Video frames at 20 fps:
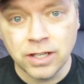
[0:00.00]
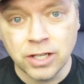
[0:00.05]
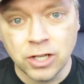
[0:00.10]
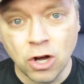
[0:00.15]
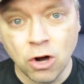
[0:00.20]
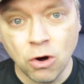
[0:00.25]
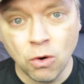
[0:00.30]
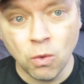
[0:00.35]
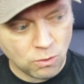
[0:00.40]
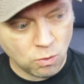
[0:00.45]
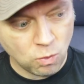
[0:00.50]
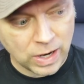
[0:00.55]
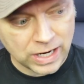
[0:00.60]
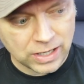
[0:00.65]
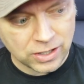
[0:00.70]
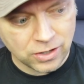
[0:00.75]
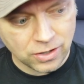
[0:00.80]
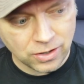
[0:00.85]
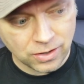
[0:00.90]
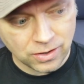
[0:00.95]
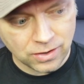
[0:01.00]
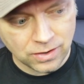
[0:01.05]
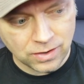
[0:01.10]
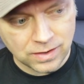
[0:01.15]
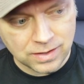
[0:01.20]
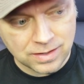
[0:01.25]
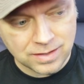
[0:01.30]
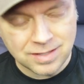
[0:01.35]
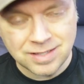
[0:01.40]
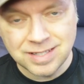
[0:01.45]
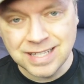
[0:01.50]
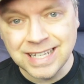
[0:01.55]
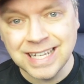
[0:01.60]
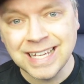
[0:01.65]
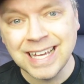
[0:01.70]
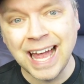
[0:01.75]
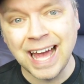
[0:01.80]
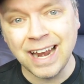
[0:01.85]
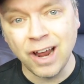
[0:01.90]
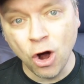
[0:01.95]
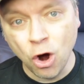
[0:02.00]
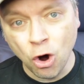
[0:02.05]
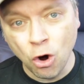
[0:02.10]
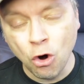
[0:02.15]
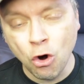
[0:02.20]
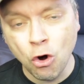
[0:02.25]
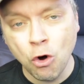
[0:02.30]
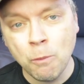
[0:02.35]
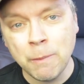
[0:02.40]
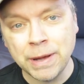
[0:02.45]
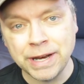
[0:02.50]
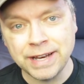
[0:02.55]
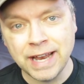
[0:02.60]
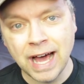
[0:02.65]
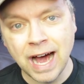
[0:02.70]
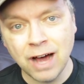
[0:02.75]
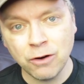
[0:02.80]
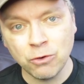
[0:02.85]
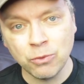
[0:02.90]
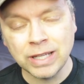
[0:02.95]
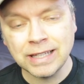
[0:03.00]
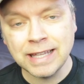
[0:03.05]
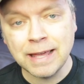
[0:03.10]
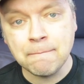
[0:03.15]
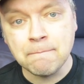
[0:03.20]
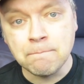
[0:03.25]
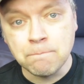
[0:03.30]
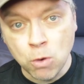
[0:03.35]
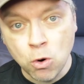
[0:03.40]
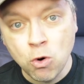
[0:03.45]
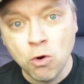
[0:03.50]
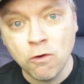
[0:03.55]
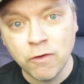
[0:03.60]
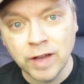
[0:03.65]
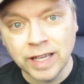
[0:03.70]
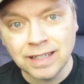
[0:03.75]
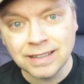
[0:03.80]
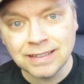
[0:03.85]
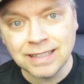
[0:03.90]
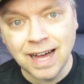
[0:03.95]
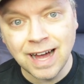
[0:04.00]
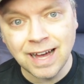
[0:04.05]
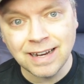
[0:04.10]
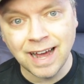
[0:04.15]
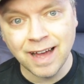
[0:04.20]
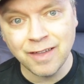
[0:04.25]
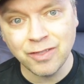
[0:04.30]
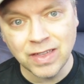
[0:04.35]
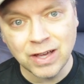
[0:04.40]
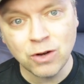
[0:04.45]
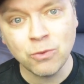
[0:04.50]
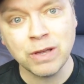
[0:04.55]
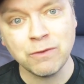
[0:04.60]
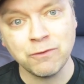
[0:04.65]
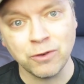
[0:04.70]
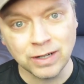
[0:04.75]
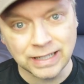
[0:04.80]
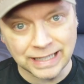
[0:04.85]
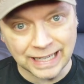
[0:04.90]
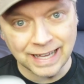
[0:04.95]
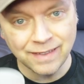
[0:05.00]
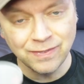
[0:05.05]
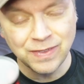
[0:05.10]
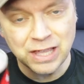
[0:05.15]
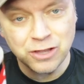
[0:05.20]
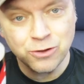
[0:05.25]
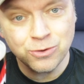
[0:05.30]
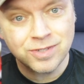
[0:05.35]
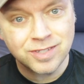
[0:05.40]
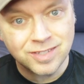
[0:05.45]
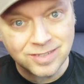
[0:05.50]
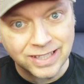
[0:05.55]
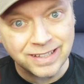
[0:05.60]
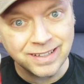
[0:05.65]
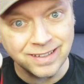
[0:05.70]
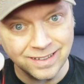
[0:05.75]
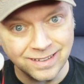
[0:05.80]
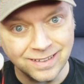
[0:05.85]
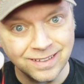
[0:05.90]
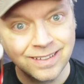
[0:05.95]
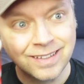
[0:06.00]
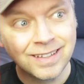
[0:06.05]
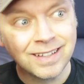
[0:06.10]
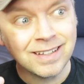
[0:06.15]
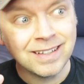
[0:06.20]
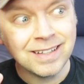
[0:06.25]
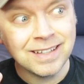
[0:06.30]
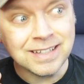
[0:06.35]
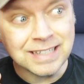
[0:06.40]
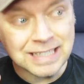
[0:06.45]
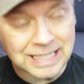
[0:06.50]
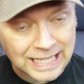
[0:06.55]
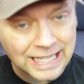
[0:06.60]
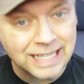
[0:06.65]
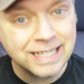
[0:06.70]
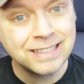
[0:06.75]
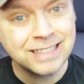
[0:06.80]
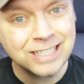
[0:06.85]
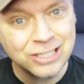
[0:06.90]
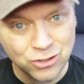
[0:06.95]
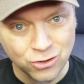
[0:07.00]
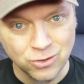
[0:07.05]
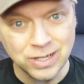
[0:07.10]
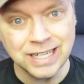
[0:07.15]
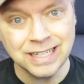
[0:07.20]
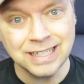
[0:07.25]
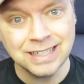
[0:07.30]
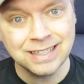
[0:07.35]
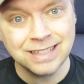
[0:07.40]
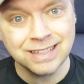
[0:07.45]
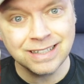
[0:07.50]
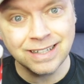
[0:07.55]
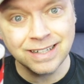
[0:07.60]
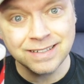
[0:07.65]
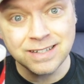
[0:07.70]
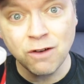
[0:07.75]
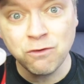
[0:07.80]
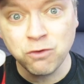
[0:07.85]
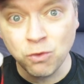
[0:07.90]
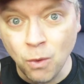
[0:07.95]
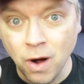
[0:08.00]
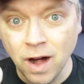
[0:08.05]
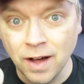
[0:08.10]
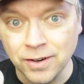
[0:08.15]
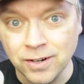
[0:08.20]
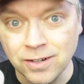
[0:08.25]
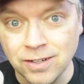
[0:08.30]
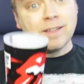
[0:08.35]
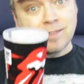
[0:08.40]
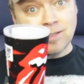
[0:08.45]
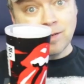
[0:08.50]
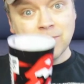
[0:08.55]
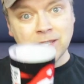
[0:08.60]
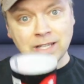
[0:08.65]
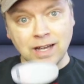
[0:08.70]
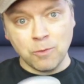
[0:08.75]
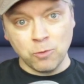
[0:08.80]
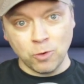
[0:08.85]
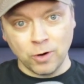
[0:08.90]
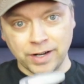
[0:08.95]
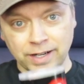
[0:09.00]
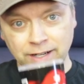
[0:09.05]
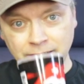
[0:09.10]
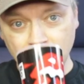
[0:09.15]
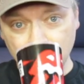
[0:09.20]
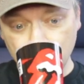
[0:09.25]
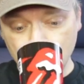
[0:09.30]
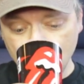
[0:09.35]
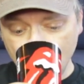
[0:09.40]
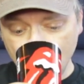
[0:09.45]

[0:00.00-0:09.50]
You know, when you're sitting at home and not really moving a lot, I think we forget that you still need to drink enough water. Something I'm working on.